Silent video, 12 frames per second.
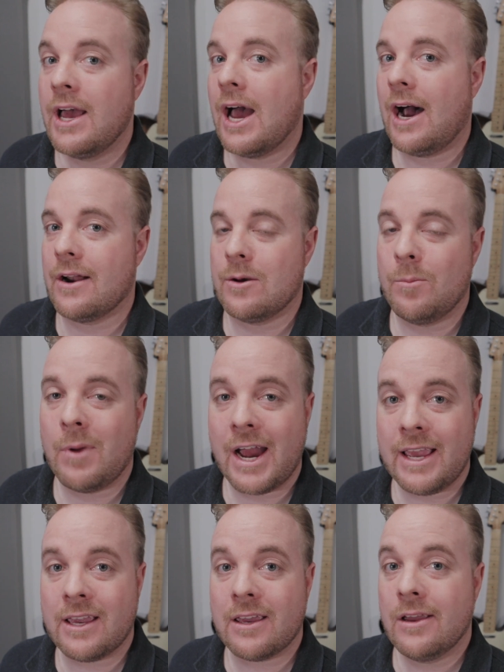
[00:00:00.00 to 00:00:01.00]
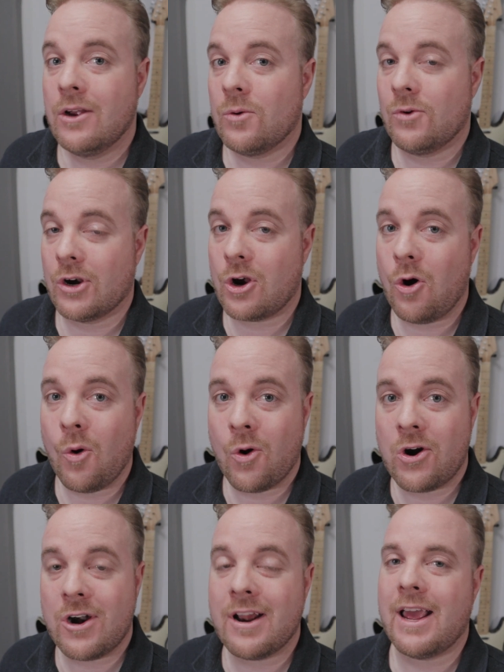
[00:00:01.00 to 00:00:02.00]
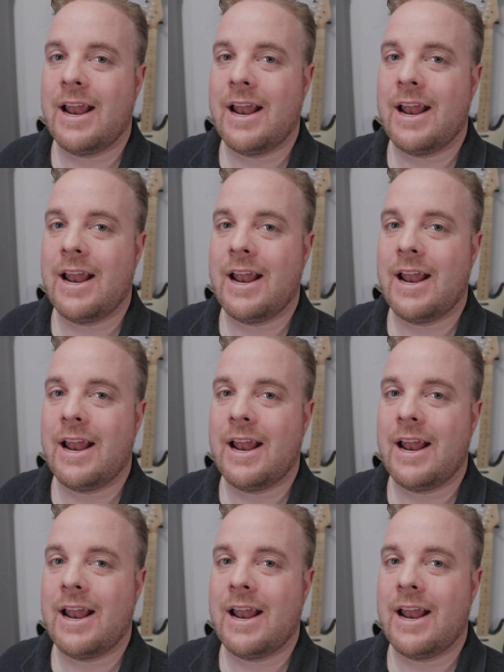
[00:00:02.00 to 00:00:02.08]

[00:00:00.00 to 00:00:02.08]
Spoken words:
how to mic, record,